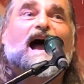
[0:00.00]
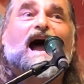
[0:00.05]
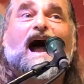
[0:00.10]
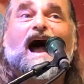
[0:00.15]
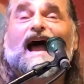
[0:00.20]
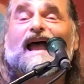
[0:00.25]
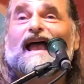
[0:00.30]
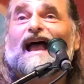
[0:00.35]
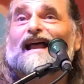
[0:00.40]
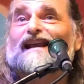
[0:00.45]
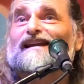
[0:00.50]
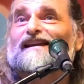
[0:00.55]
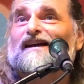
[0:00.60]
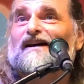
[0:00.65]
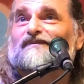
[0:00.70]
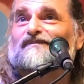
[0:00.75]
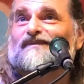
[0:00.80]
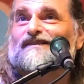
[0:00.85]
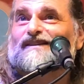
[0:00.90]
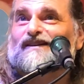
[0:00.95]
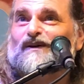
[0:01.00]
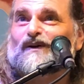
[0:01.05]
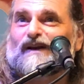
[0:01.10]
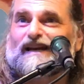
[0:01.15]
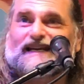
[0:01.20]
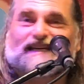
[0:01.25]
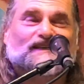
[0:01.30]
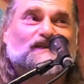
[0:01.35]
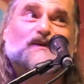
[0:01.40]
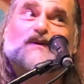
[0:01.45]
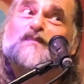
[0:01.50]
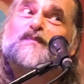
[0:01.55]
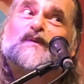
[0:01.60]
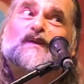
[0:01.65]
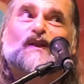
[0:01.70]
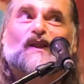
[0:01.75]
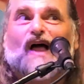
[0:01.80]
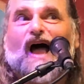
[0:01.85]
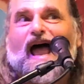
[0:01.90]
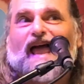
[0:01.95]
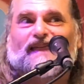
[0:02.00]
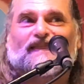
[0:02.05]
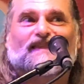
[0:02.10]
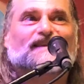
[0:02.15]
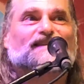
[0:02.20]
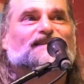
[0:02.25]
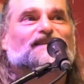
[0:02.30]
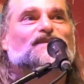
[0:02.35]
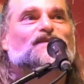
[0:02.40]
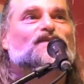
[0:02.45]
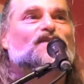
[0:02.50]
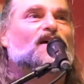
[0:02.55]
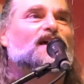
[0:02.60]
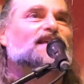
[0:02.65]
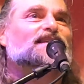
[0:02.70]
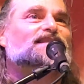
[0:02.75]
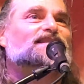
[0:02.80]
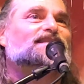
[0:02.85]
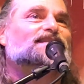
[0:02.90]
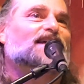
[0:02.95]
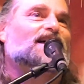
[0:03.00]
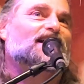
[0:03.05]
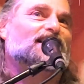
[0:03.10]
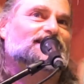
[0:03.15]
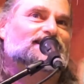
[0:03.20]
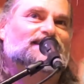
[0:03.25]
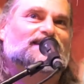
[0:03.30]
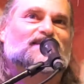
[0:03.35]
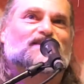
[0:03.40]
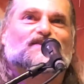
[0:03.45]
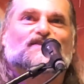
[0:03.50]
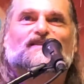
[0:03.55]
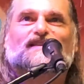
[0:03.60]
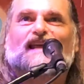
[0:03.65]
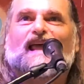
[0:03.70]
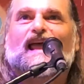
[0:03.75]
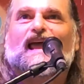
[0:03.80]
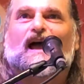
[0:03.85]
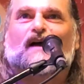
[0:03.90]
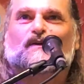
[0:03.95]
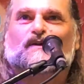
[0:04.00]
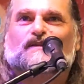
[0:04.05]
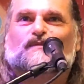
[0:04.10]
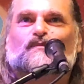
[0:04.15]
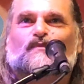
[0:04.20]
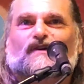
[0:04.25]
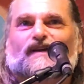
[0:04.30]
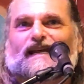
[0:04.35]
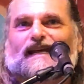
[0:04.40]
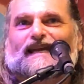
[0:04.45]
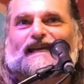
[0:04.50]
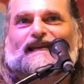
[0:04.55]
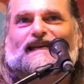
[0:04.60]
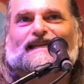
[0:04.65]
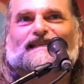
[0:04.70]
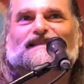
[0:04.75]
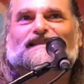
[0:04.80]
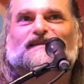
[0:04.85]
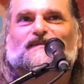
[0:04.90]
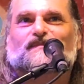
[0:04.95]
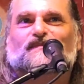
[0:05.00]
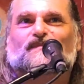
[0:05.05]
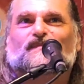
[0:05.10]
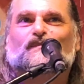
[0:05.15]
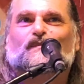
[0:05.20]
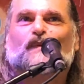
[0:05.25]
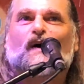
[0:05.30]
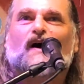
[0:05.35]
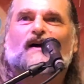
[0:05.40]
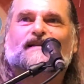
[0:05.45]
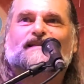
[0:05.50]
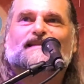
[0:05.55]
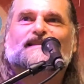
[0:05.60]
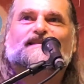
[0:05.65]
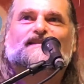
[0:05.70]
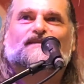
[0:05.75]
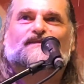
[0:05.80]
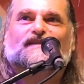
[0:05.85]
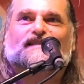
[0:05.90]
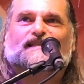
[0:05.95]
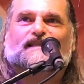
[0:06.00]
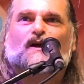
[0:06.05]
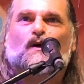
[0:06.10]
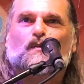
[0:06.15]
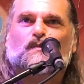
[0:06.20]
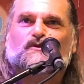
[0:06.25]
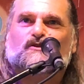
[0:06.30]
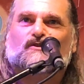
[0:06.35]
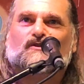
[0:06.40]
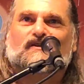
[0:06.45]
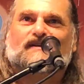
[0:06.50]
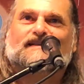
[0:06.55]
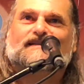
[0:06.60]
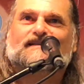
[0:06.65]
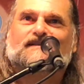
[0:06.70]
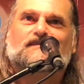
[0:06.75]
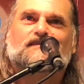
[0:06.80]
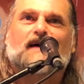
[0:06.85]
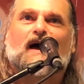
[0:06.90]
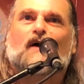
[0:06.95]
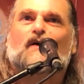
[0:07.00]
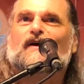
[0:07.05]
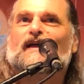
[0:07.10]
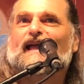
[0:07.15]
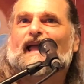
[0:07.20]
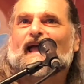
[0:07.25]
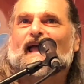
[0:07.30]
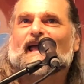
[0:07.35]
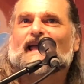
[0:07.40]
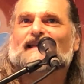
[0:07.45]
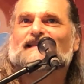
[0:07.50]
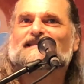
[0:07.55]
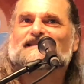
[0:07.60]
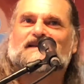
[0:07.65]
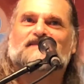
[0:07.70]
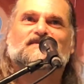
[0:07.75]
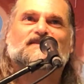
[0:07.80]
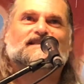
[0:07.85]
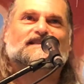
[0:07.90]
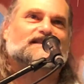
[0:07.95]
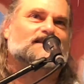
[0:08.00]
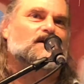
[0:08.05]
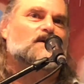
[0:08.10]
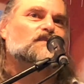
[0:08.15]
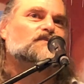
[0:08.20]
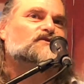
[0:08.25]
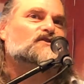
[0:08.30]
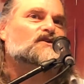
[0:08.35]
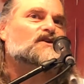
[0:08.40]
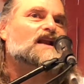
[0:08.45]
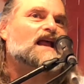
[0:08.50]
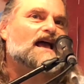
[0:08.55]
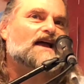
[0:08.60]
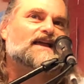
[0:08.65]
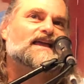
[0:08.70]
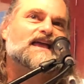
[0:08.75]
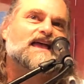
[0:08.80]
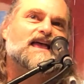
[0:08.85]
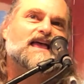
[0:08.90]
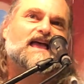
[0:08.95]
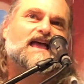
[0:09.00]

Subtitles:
I had an opportunity to apply this advice the other day. I was bringing in some boxes of sculpture into Maui hands. I'm a sculptor, and I